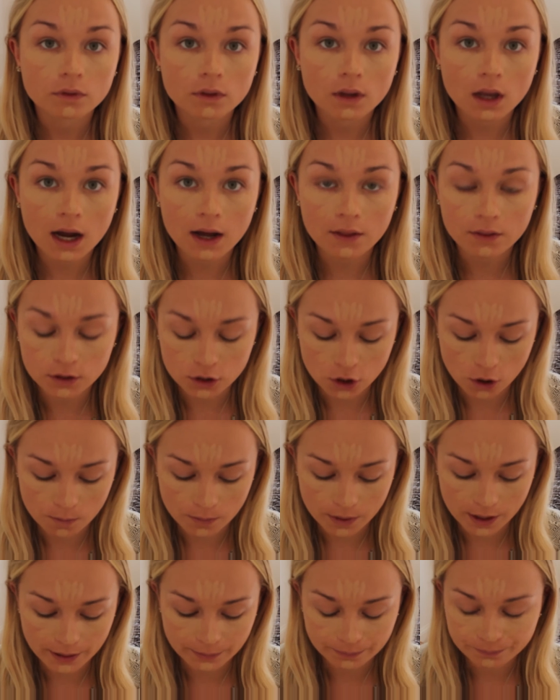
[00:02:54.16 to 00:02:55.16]
at the top
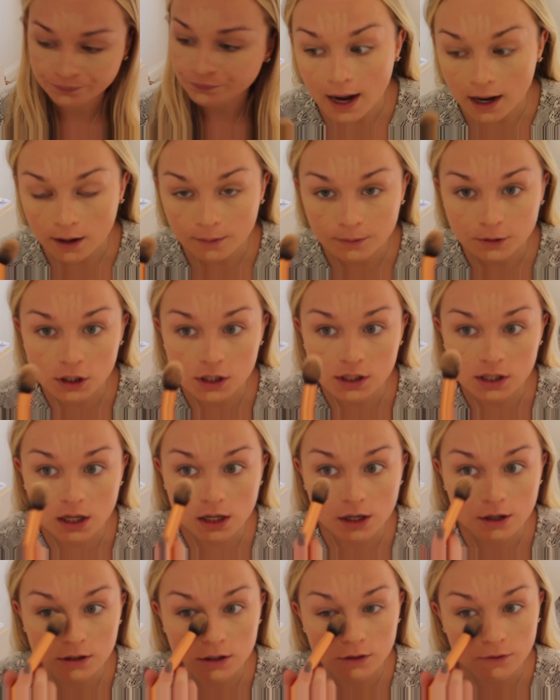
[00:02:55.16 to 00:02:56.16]
there. And I'm just going
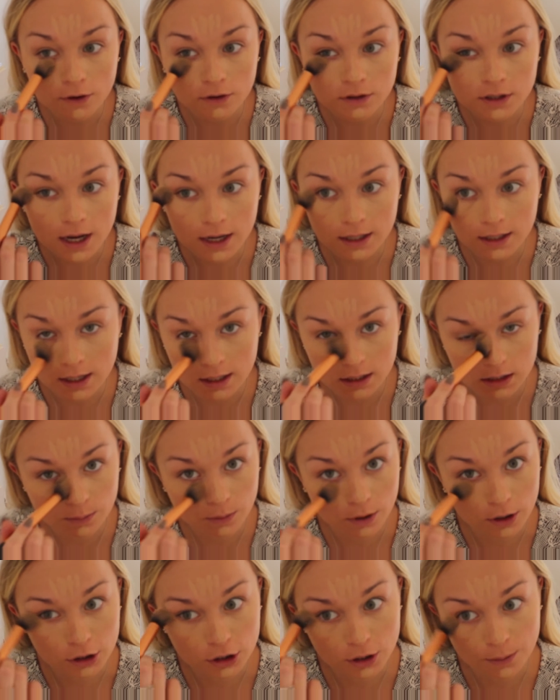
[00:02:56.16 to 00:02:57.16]
to use the Real Techniques
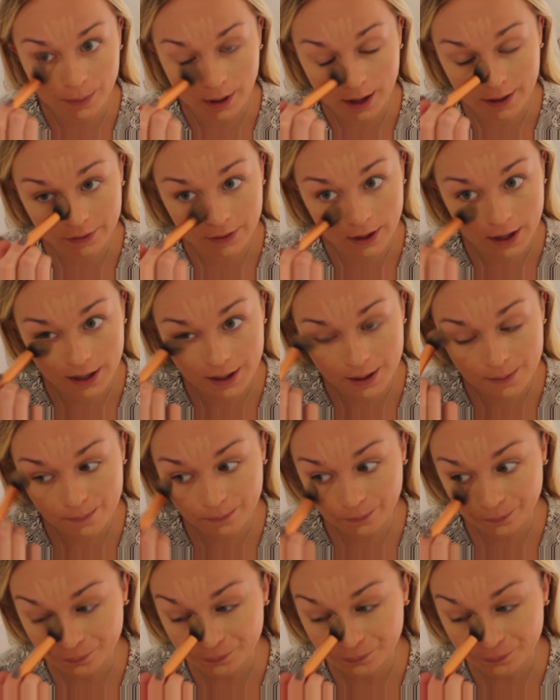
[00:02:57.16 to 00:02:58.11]
brush to blend that in.